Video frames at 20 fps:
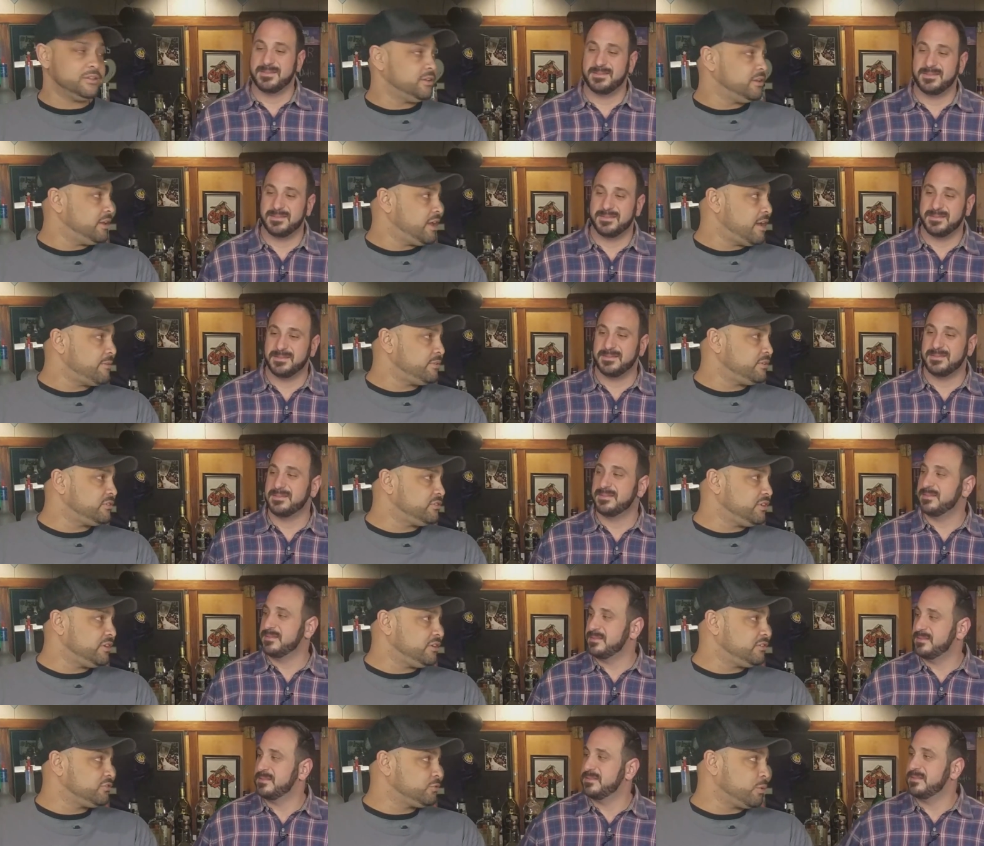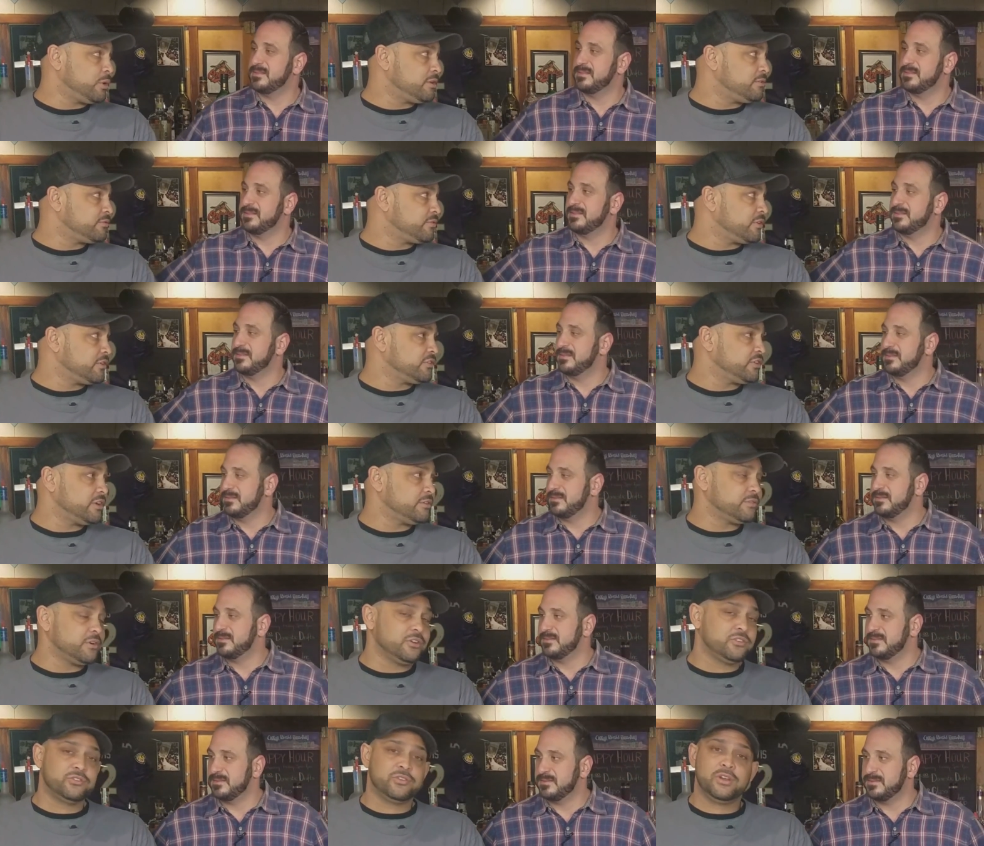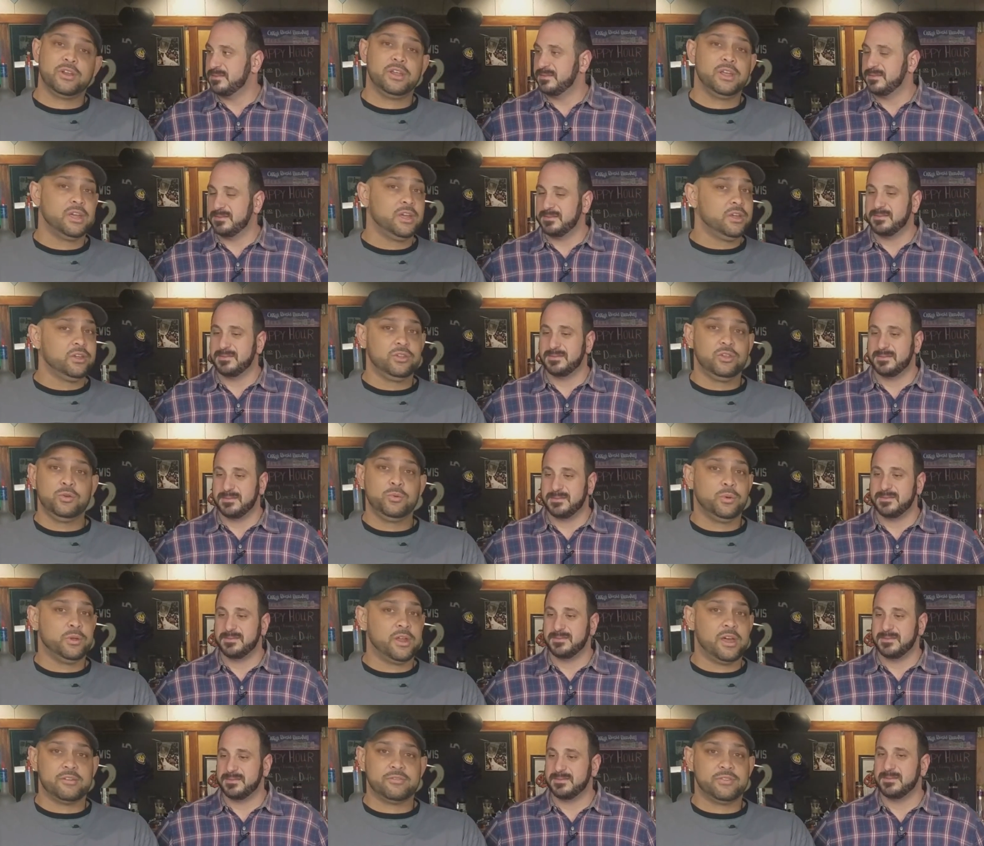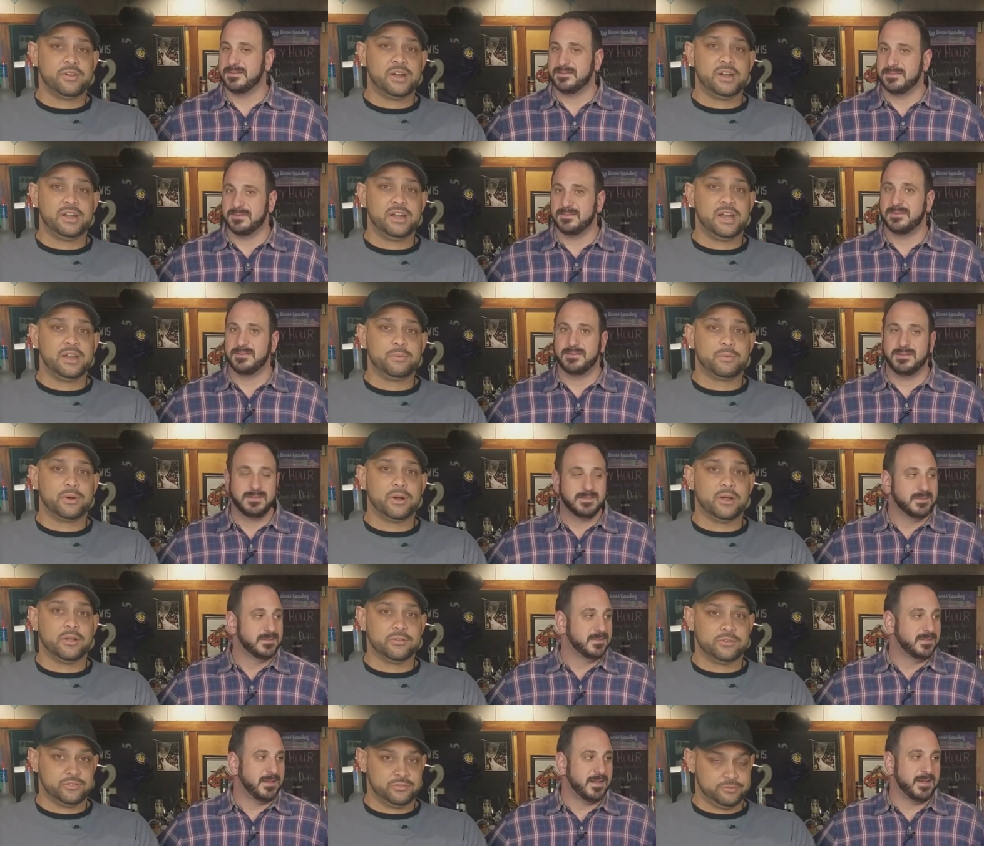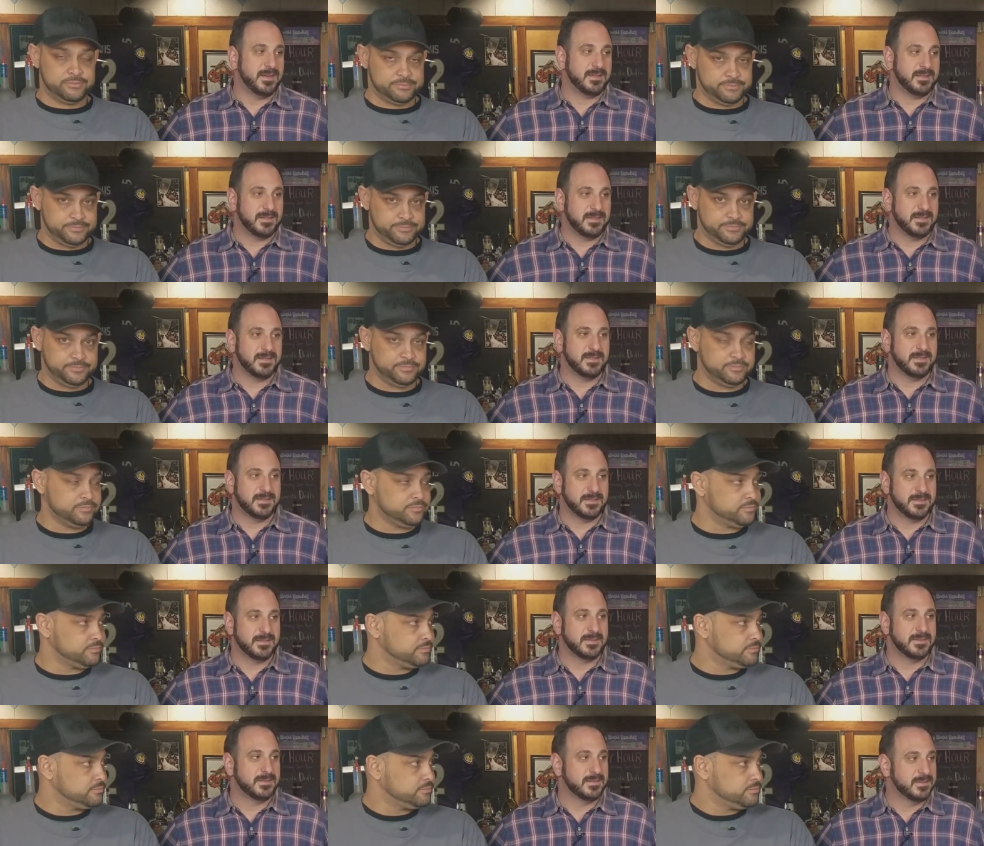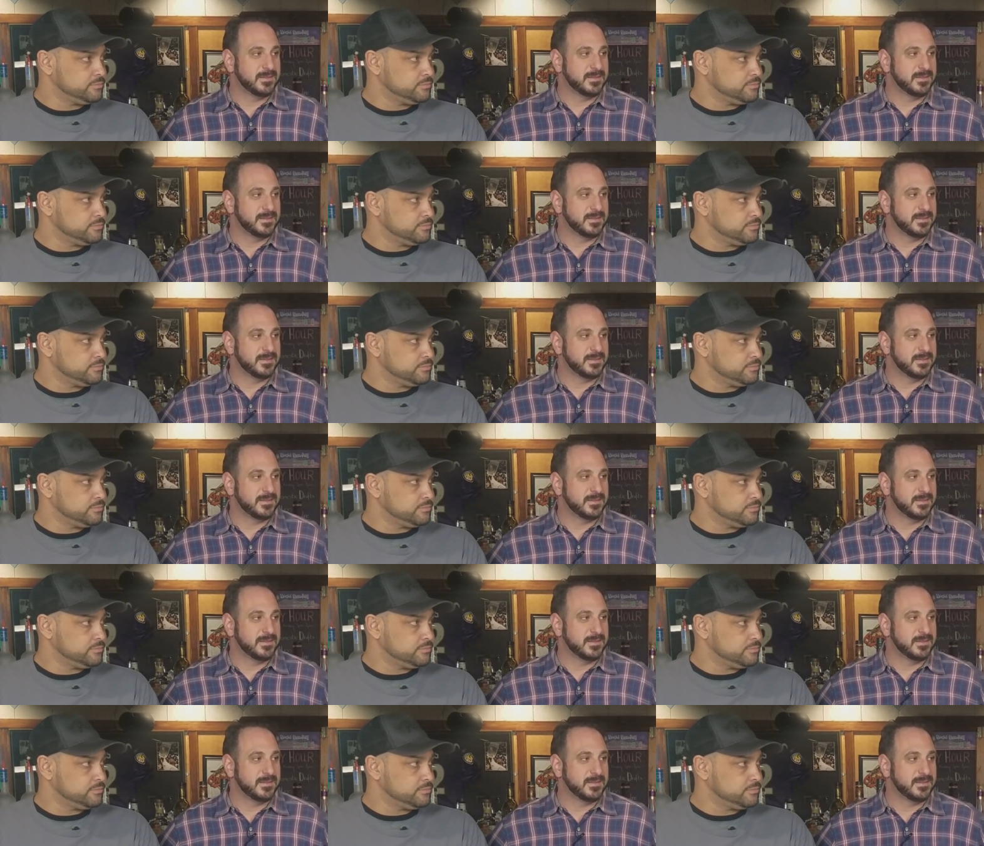Speaker 1: Heavy Seas 21st anniversary, you will not find it anywhere else. 2016. So, Mike,